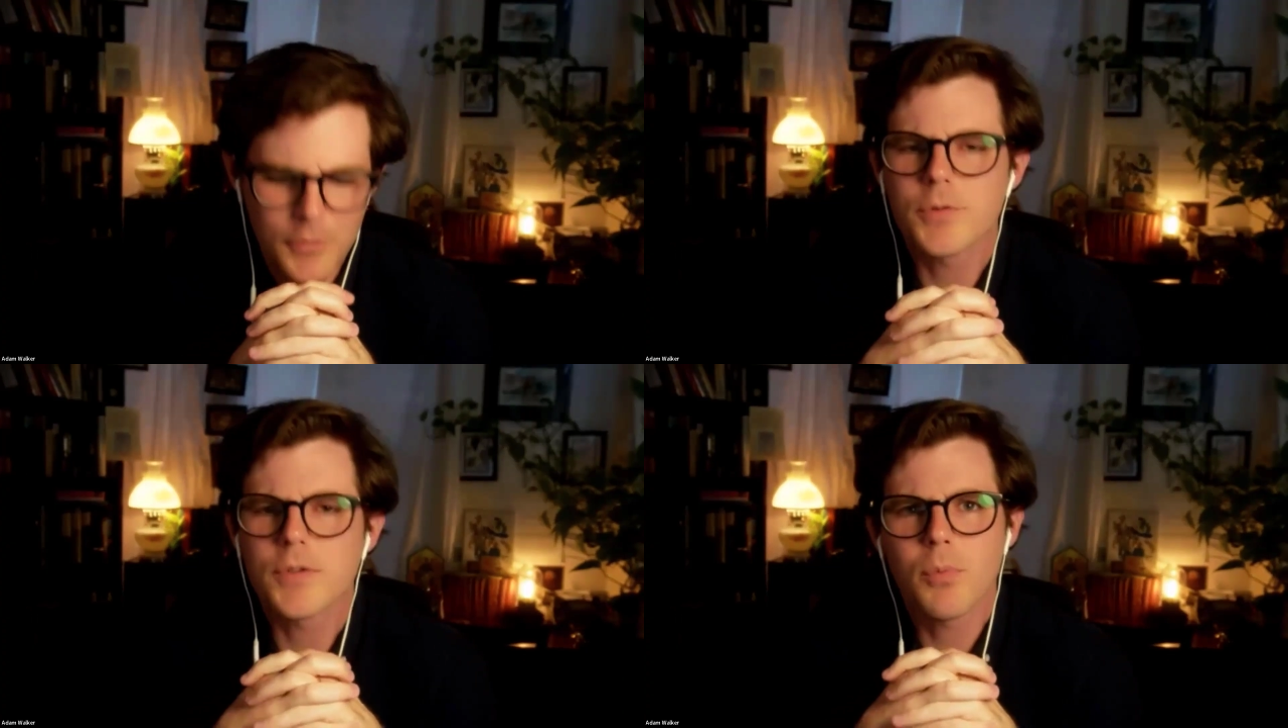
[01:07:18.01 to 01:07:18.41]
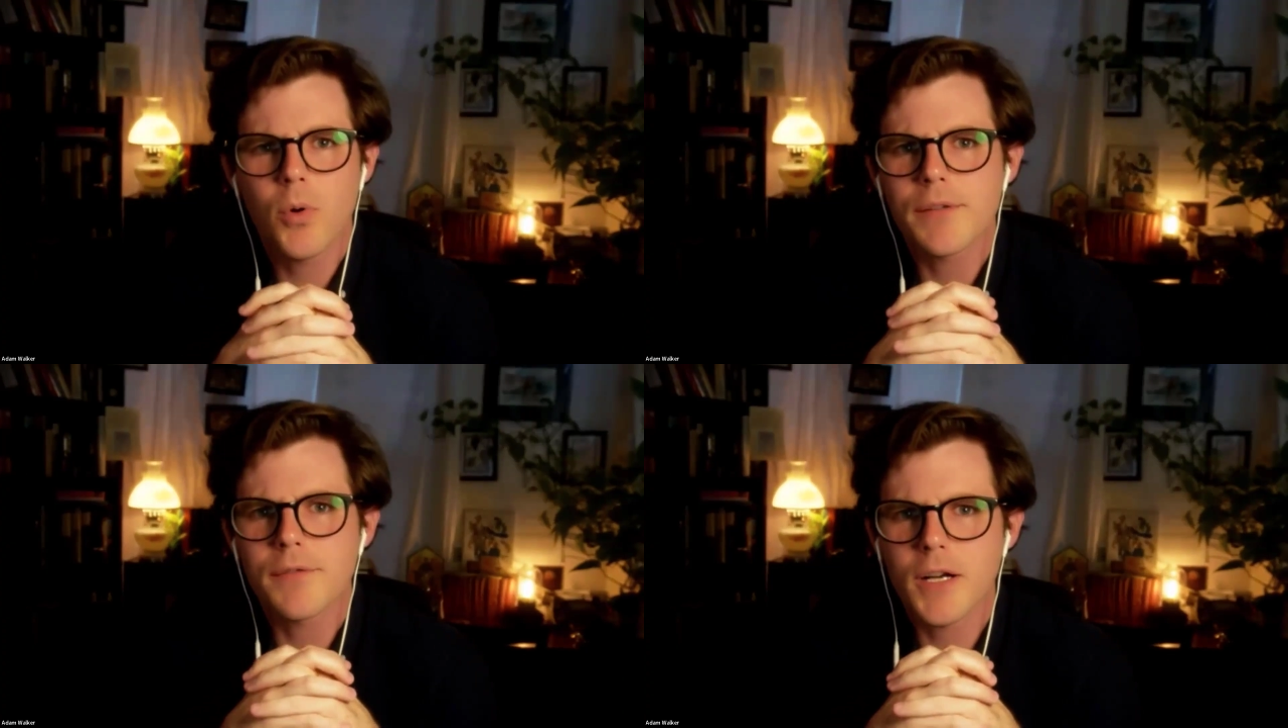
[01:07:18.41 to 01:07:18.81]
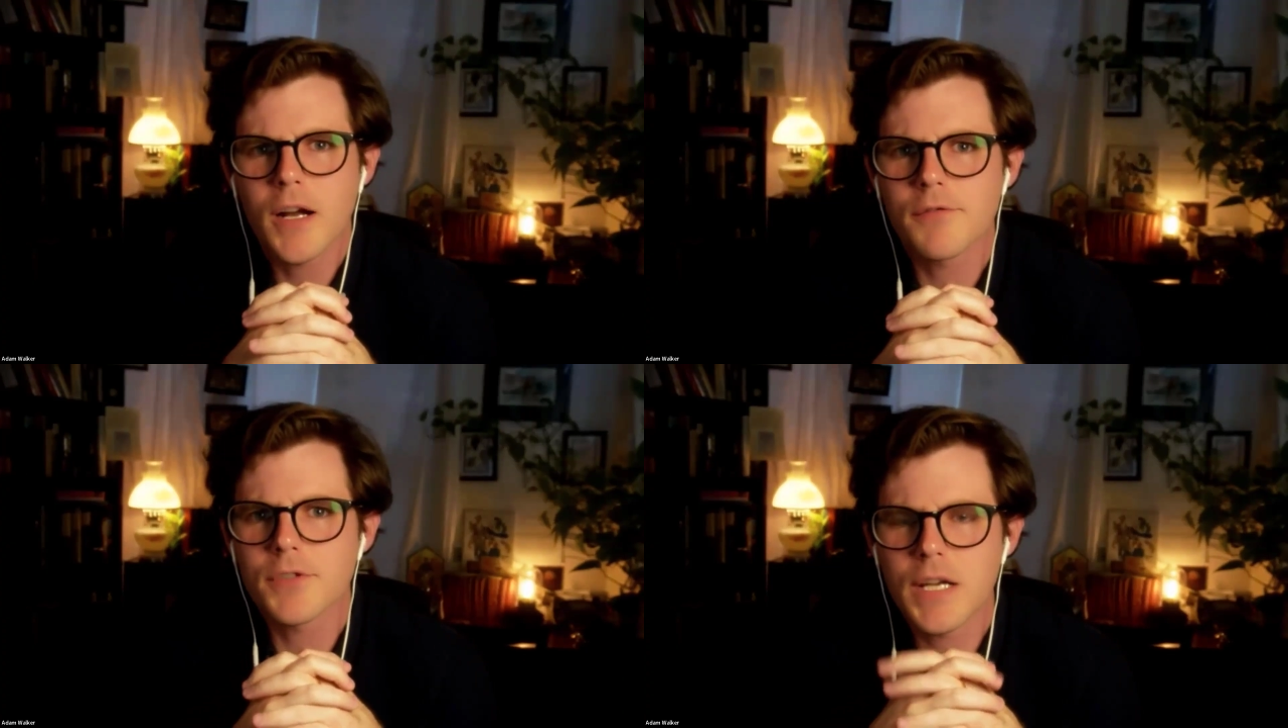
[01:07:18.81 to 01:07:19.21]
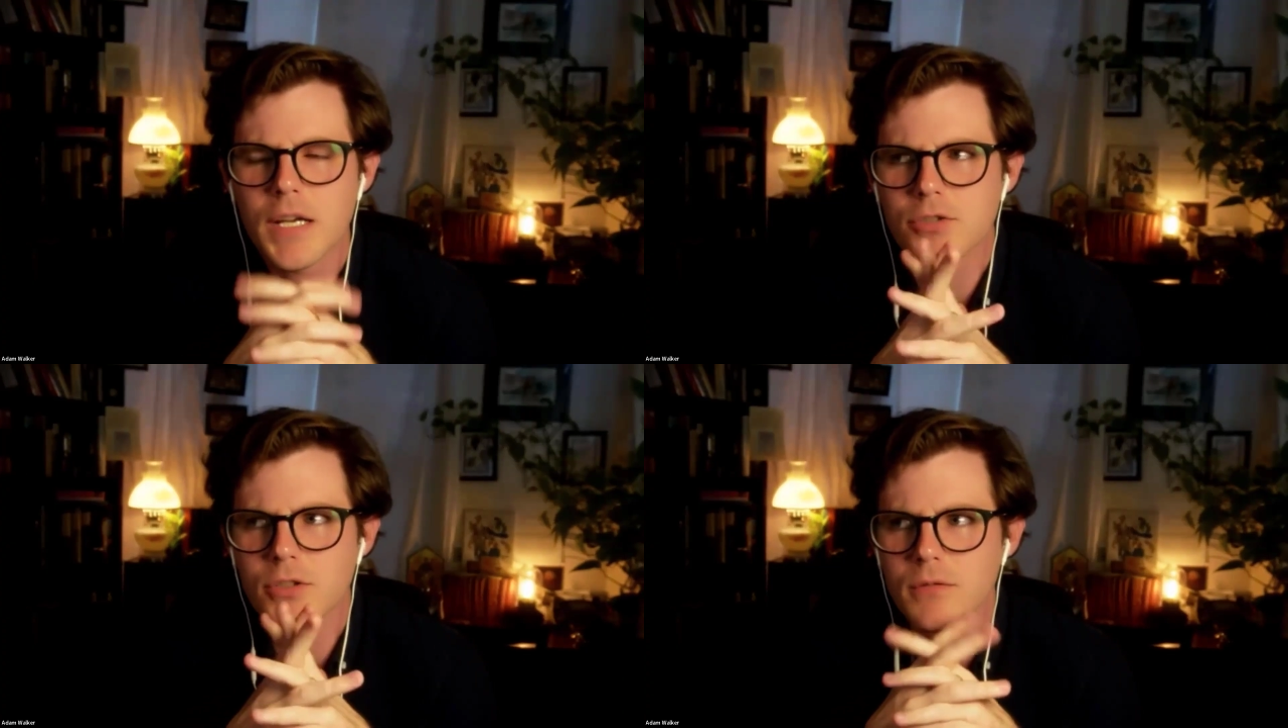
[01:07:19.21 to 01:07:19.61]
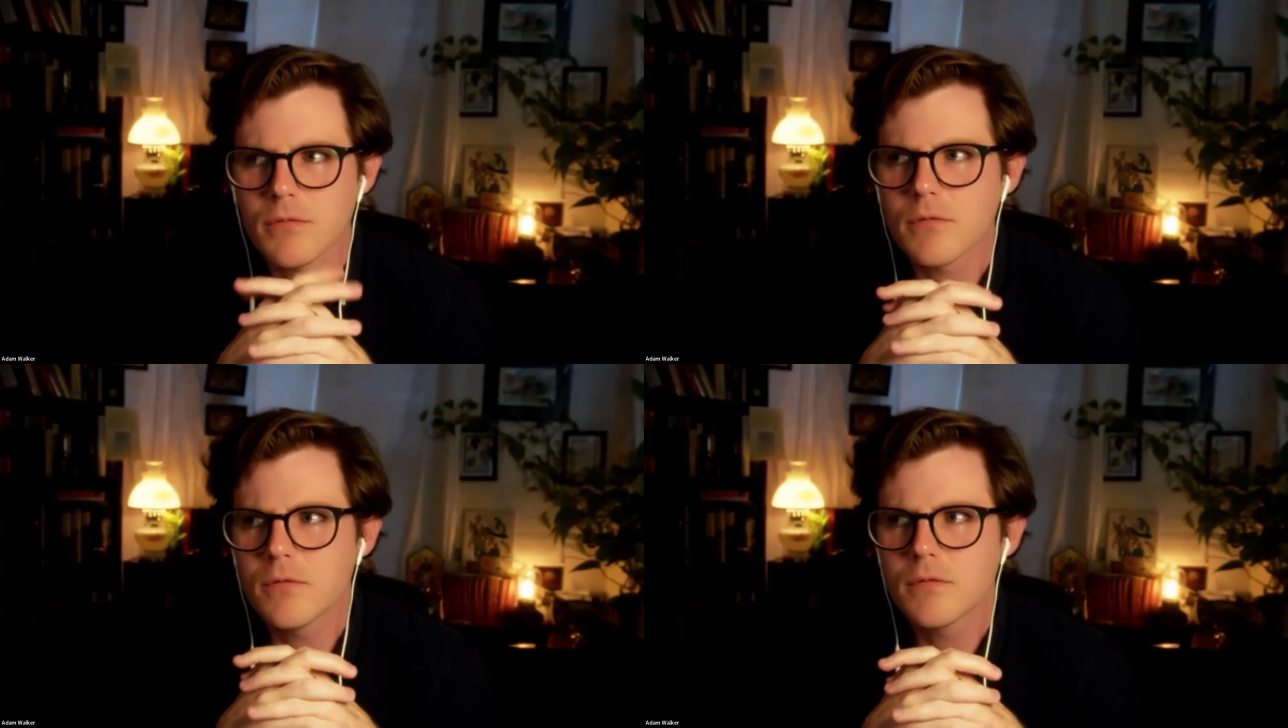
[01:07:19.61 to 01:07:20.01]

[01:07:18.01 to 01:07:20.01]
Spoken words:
which was a point of our conversation